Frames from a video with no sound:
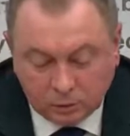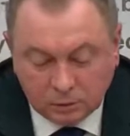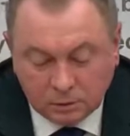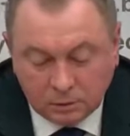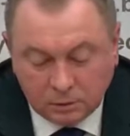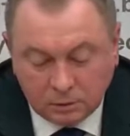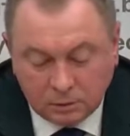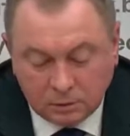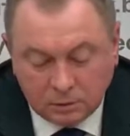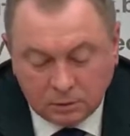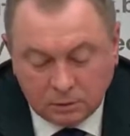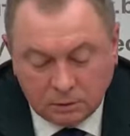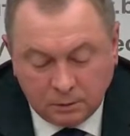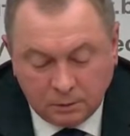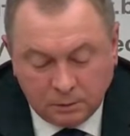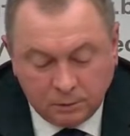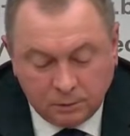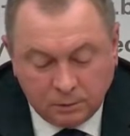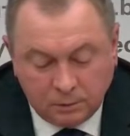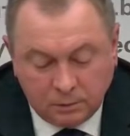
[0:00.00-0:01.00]

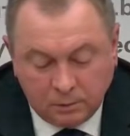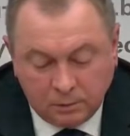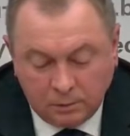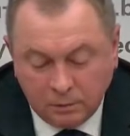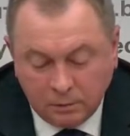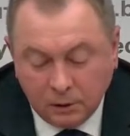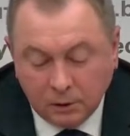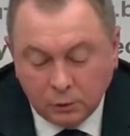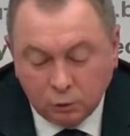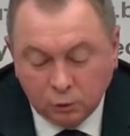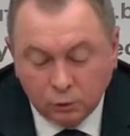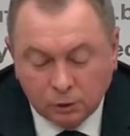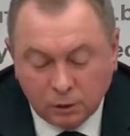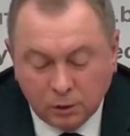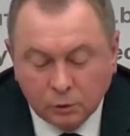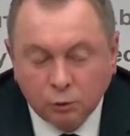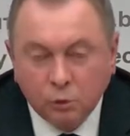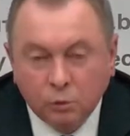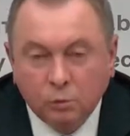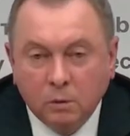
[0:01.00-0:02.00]
Personally,
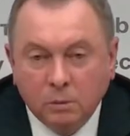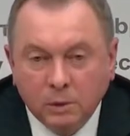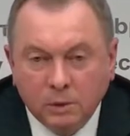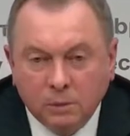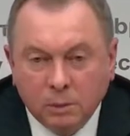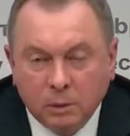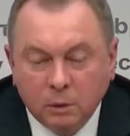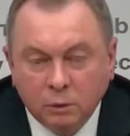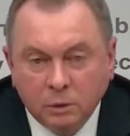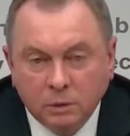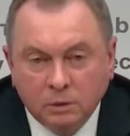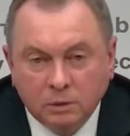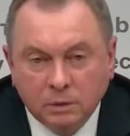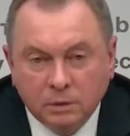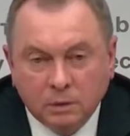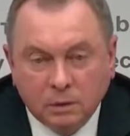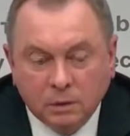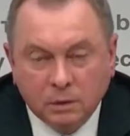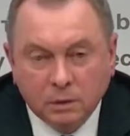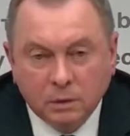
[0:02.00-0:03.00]
I would like to say that I
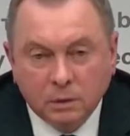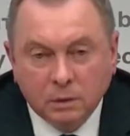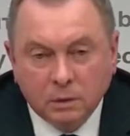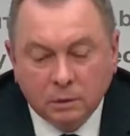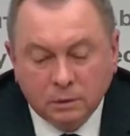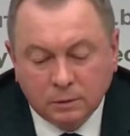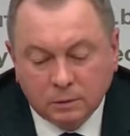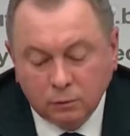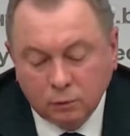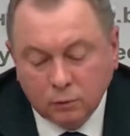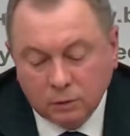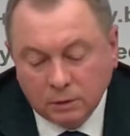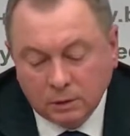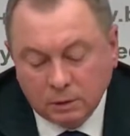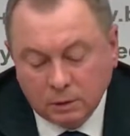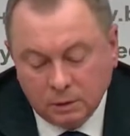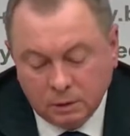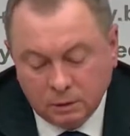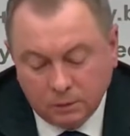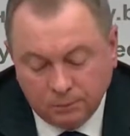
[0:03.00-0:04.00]
didn't feel much
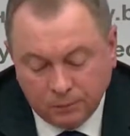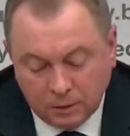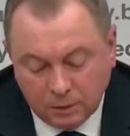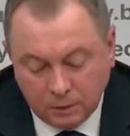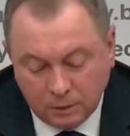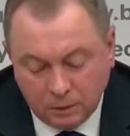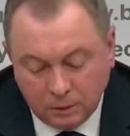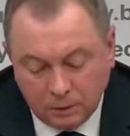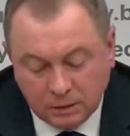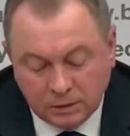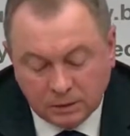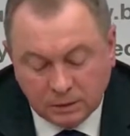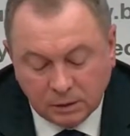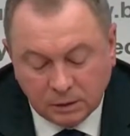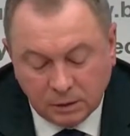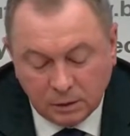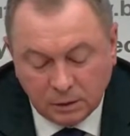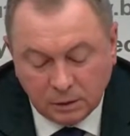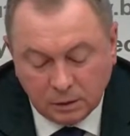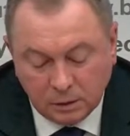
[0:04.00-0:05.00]
pressure about this
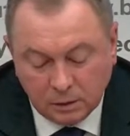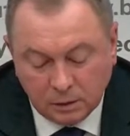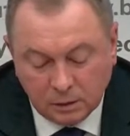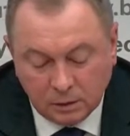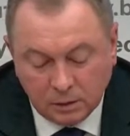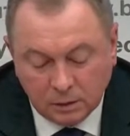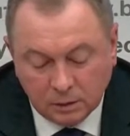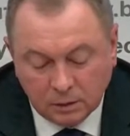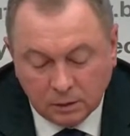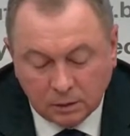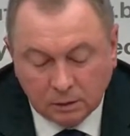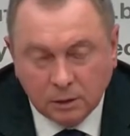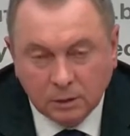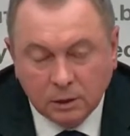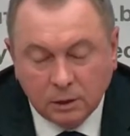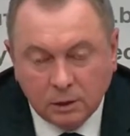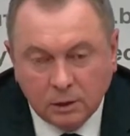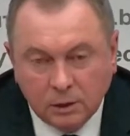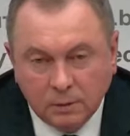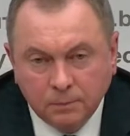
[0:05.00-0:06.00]
whole situation, this whole
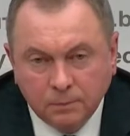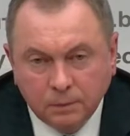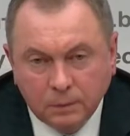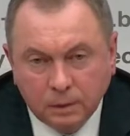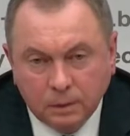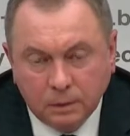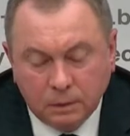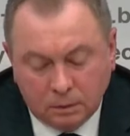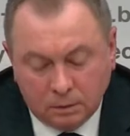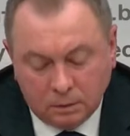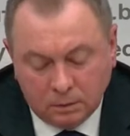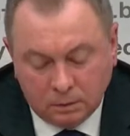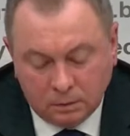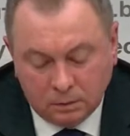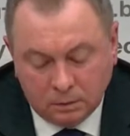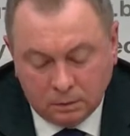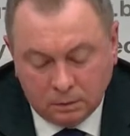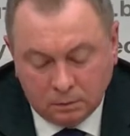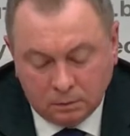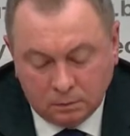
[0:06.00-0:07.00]

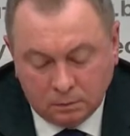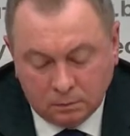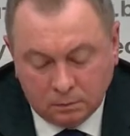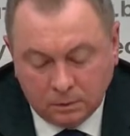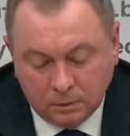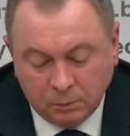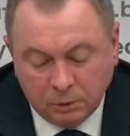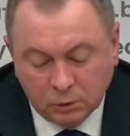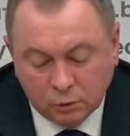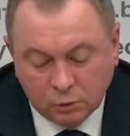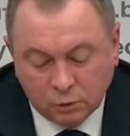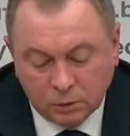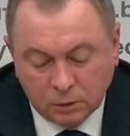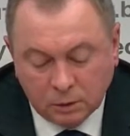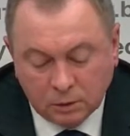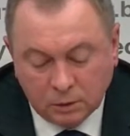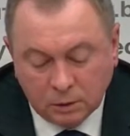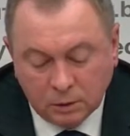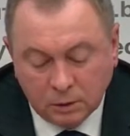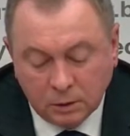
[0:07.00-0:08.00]
hysteria
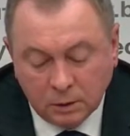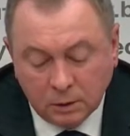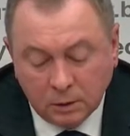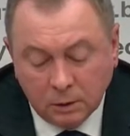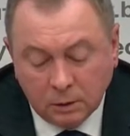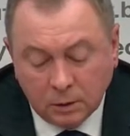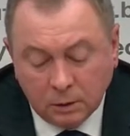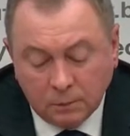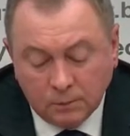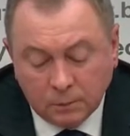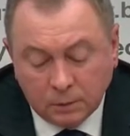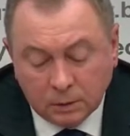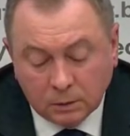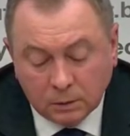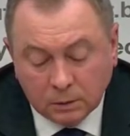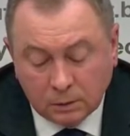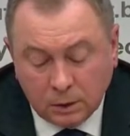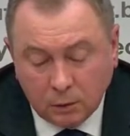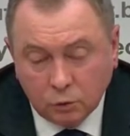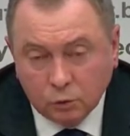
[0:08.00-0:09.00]
about
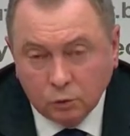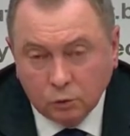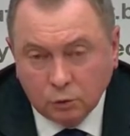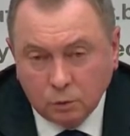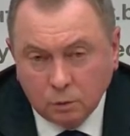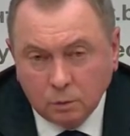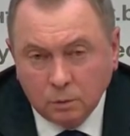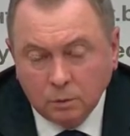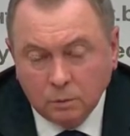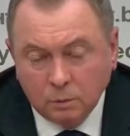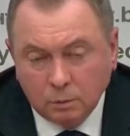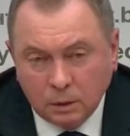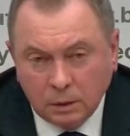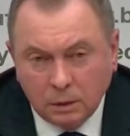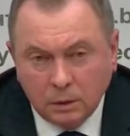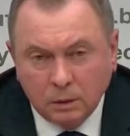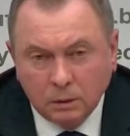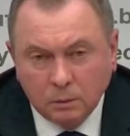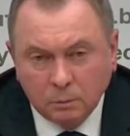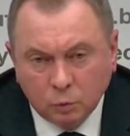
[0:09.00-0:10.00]
the
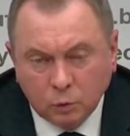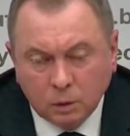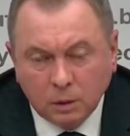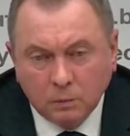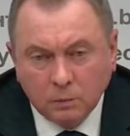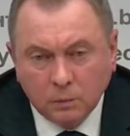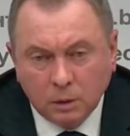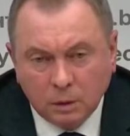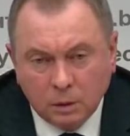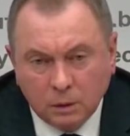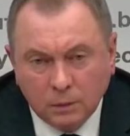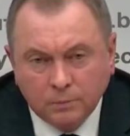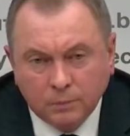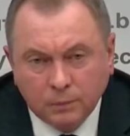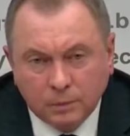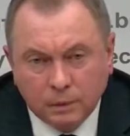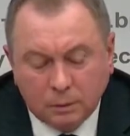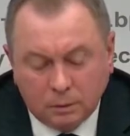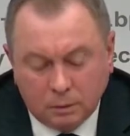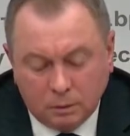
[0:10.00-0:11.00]
tension
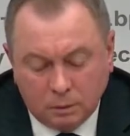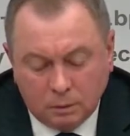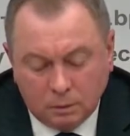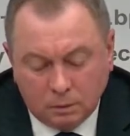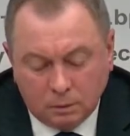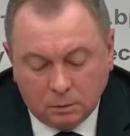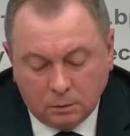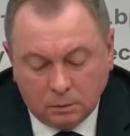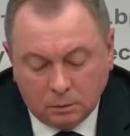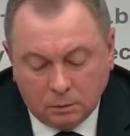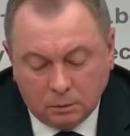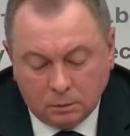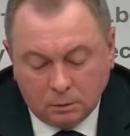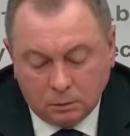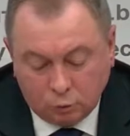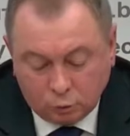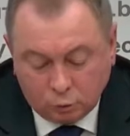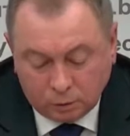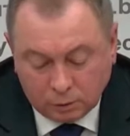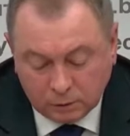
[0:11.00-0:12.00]
and the
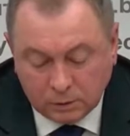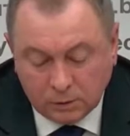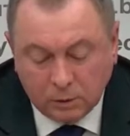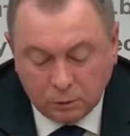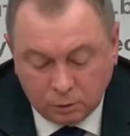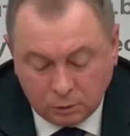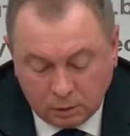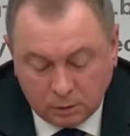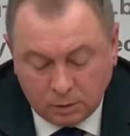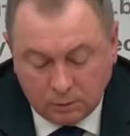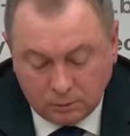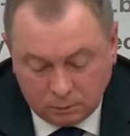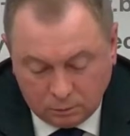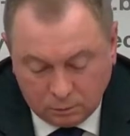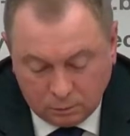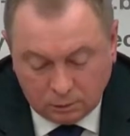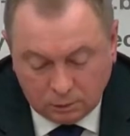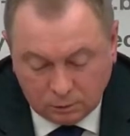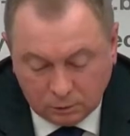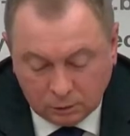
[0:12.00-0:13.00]
escalation of the
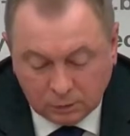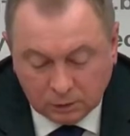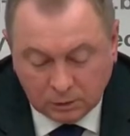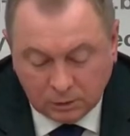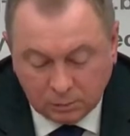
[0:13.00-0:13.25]
tension.